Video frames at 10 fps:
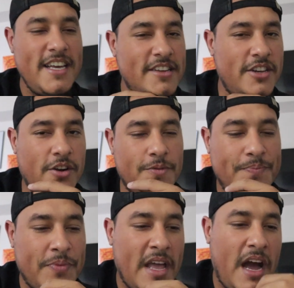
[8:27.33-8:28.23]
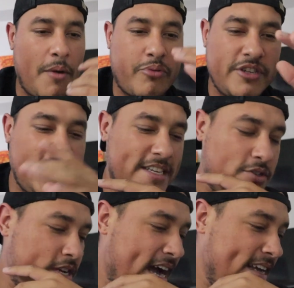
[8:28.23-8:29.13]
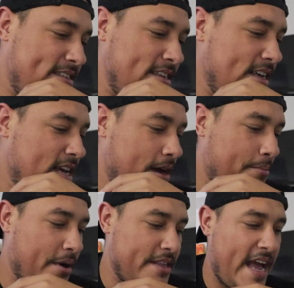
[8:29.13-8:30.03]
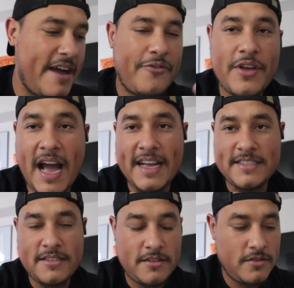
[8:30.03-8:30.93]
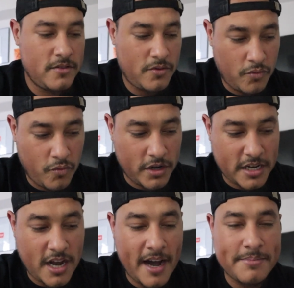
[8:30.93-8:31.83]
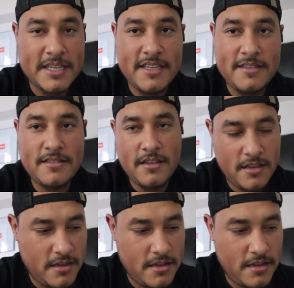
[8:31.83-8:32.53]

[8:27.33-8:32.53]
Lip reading: You know, I appreciate you guys. But yeah, if you guys want to cop these,